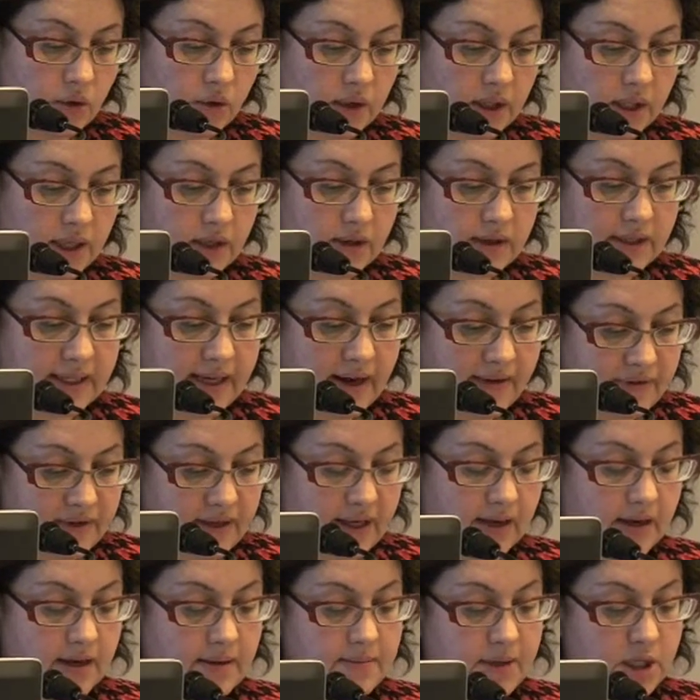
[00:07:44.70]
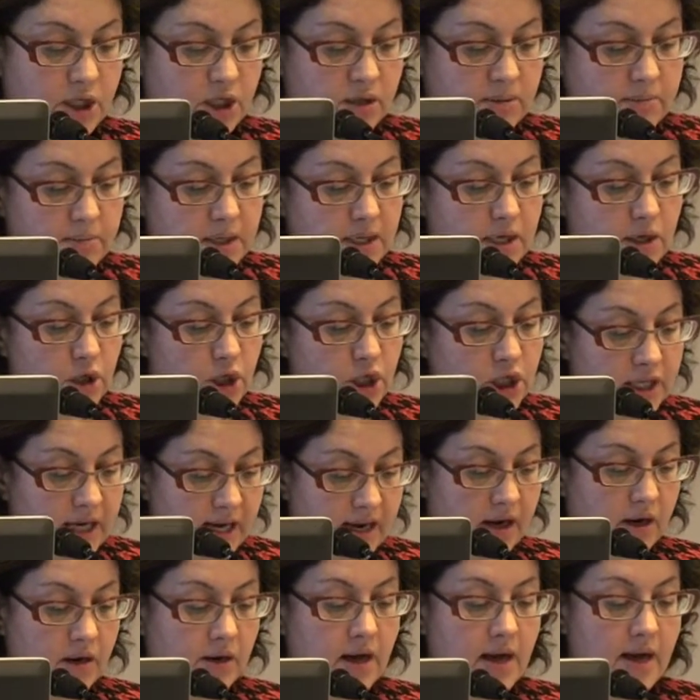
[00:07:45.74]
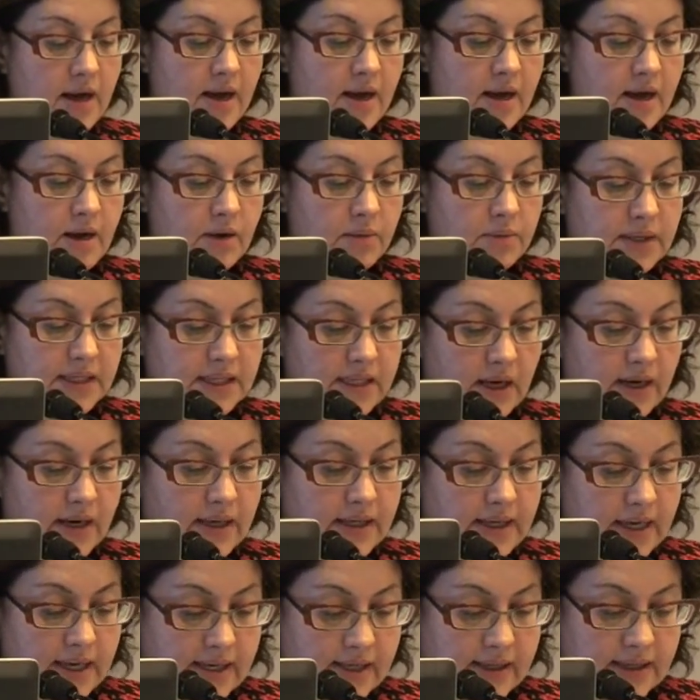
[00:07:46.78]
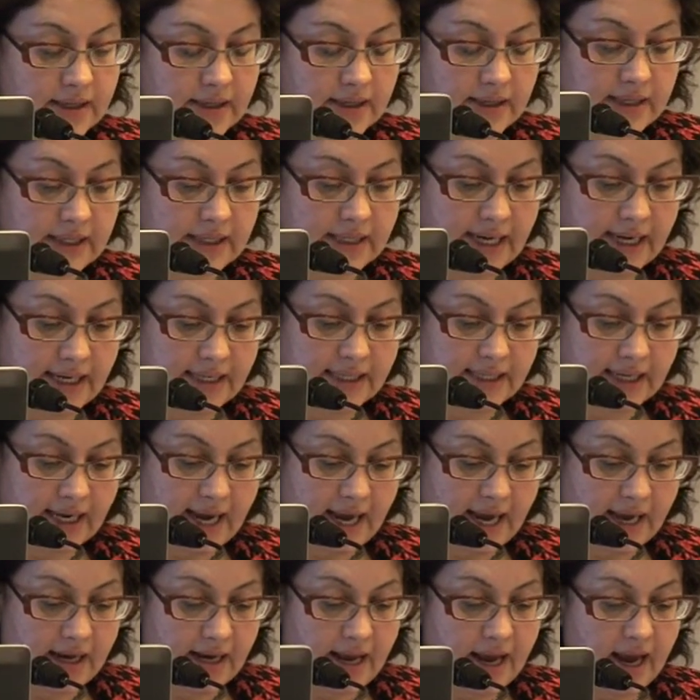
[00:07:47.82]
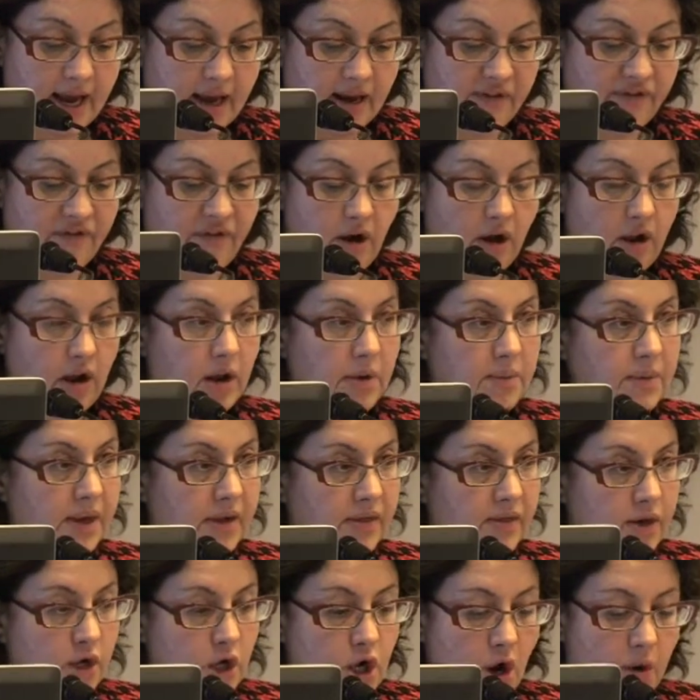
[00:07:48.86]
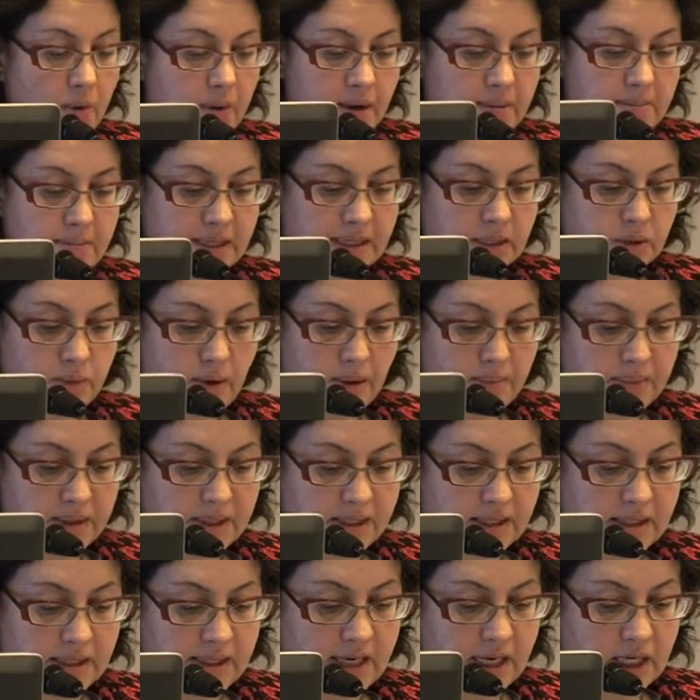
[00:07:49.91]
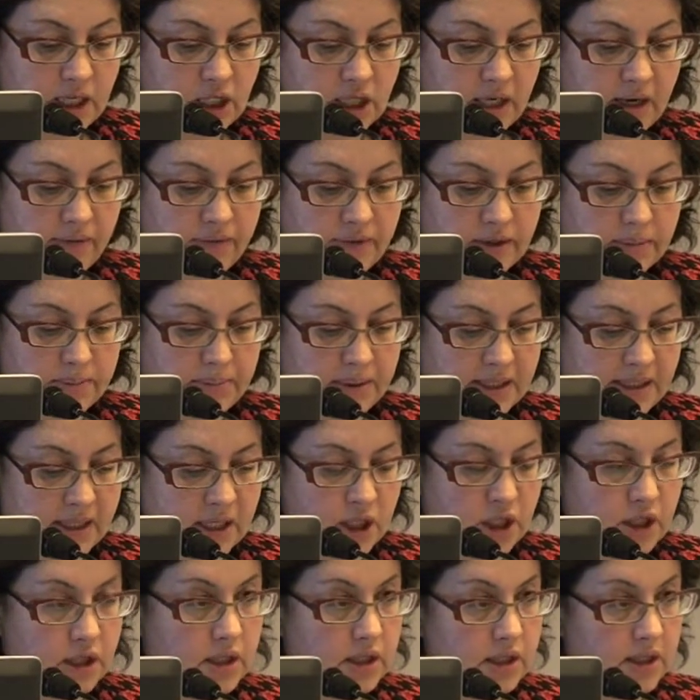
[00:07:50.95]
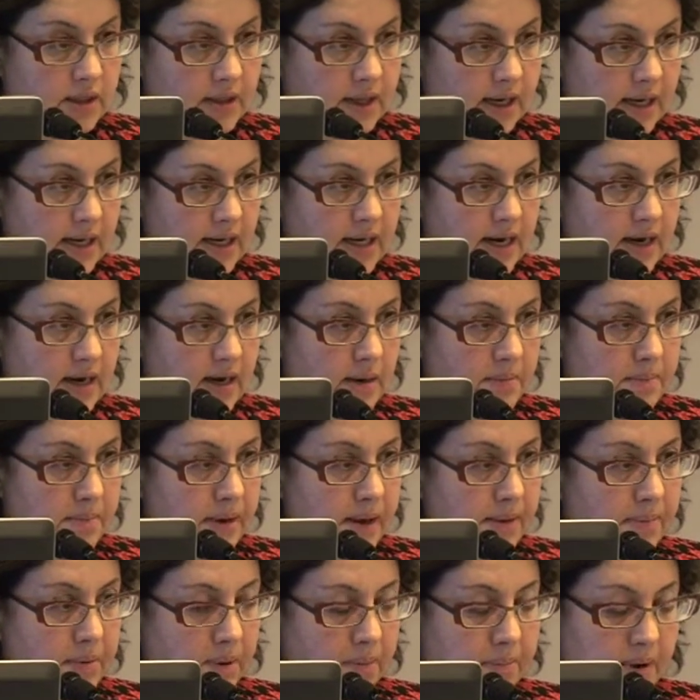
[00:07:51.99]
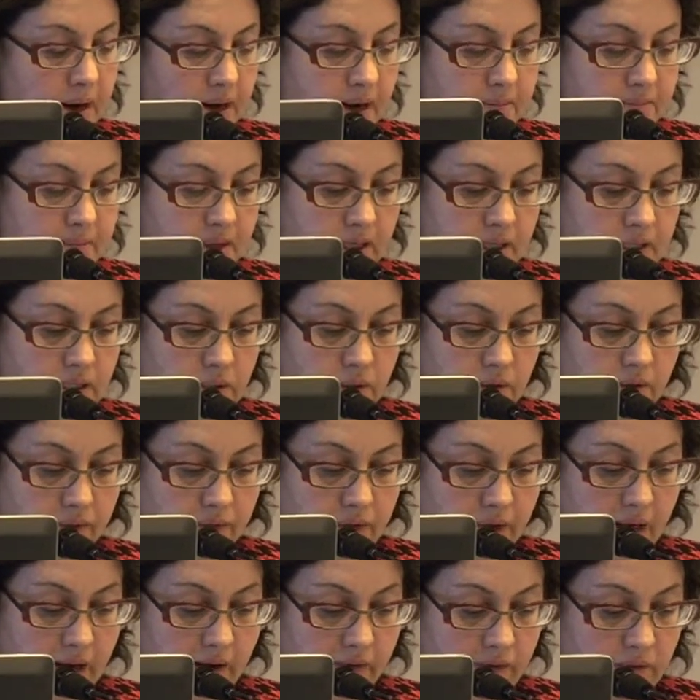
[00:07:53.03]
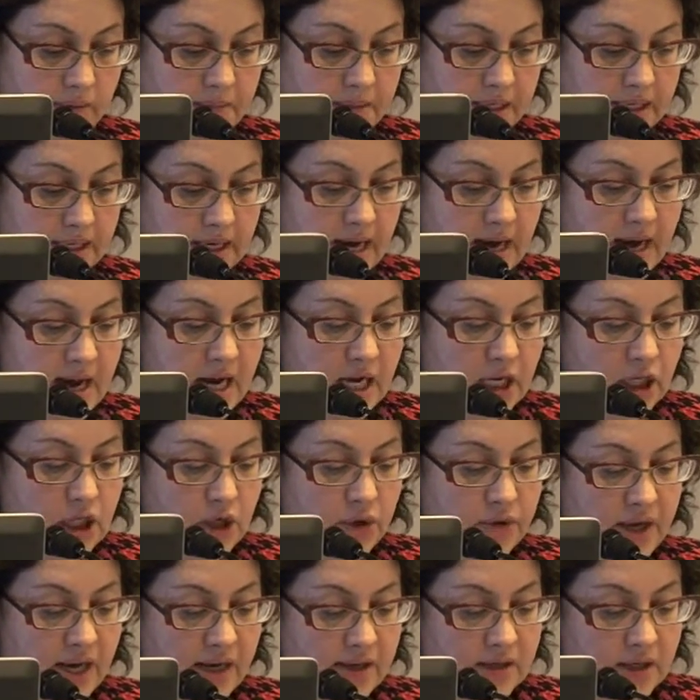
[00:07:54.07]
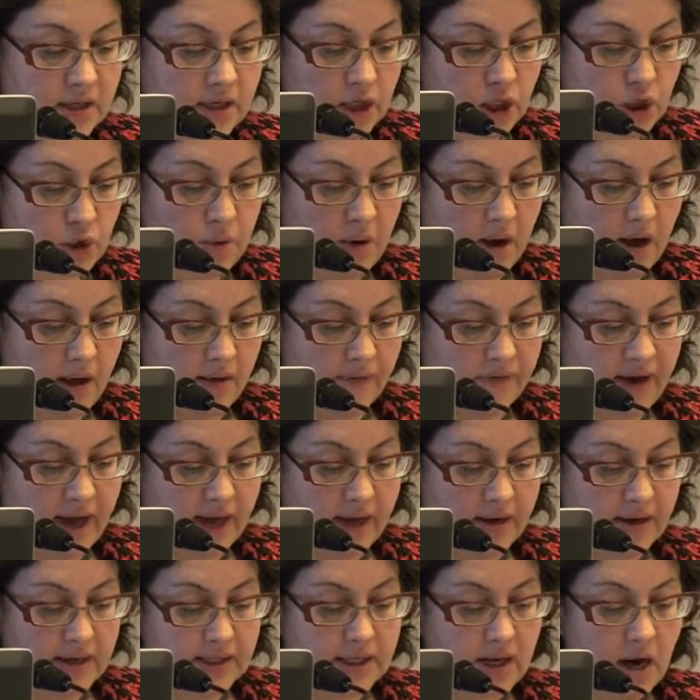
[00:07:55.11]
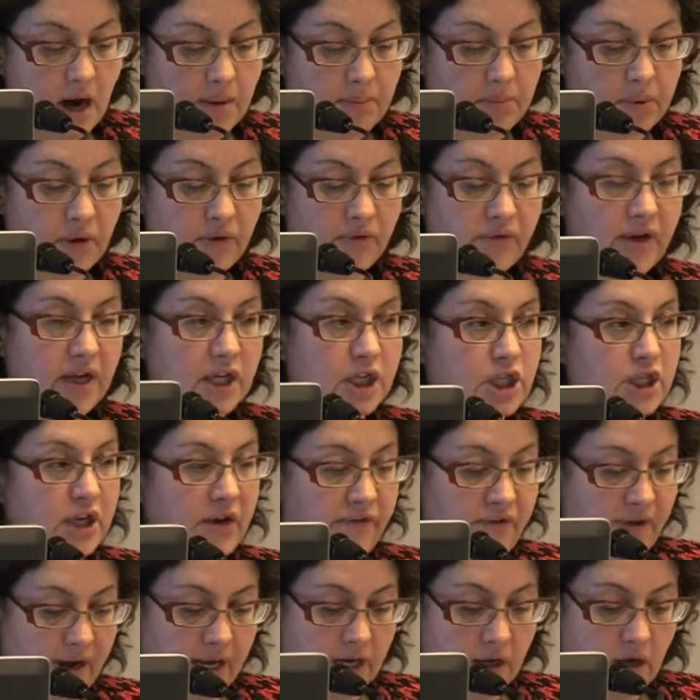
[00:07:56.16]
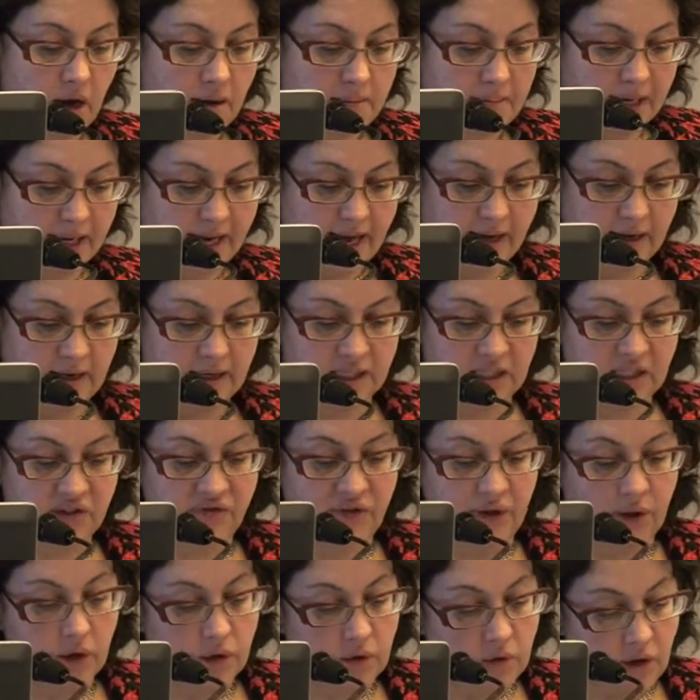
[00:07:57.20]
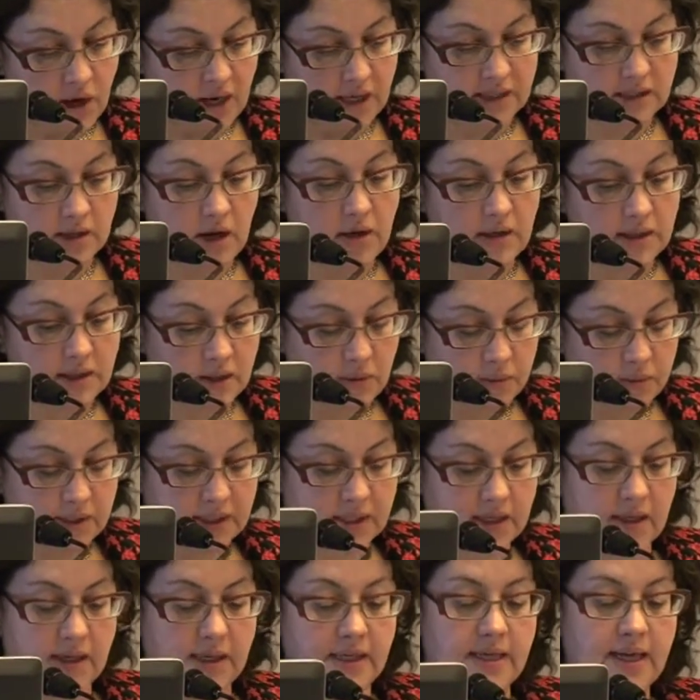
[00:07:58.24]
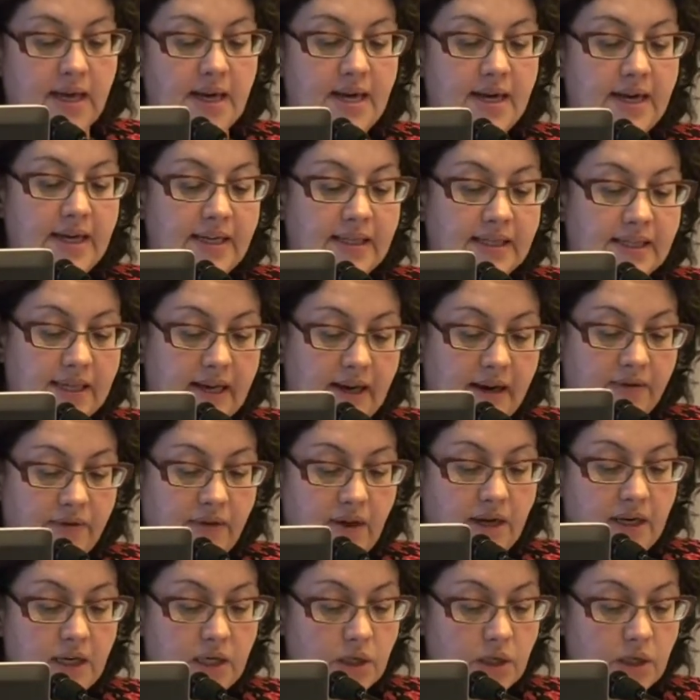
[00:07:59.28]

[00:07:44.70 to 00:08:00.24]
Nuclear Safety Commission. Muneer Sheikh resigned as the StatsCan head following the knowing misrepresentation of his position to the Canadian people by a minister of the government. 2012, Canada's high-profile chief economic analyst, Phil Cross, also resigned, saying that